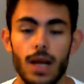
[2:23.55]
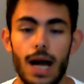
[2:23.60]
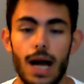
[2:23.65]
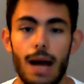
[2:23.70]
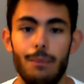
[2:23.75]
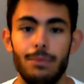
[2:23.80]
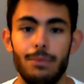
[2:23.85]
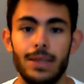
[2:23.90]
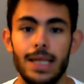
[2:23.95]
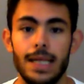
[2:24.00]

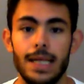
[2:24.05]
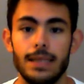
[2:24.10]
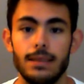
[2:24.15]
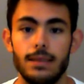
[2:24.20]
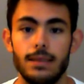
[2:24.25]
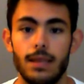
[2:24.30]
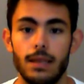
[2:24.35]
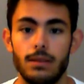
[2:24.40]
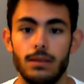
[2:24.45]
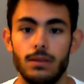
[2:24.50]
I'm glad
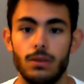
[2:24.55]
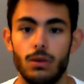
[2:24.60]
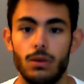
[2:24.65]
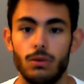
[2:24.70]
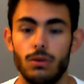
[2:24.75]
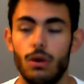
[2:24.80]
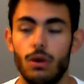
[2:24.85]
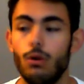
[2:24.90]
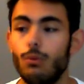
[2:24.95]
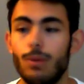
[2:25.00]
that
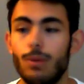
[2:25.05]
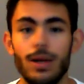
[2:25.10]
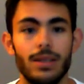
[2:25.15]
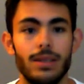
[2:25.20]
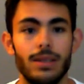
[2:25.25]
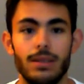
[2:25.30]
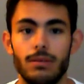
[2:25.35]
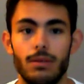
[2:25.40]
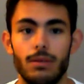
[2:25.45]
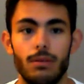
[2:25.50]

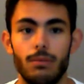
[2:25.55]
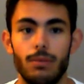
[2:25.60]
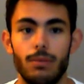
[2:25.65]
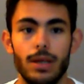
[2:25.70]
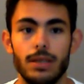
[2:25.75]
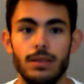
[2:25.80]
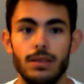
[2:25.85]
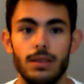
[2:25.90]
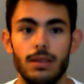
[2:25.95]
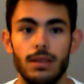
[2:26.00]

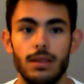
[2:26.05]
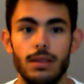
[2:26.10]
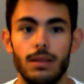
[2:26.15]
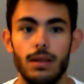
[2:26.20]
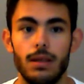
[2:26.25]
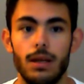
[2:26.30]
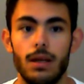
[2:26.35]
basically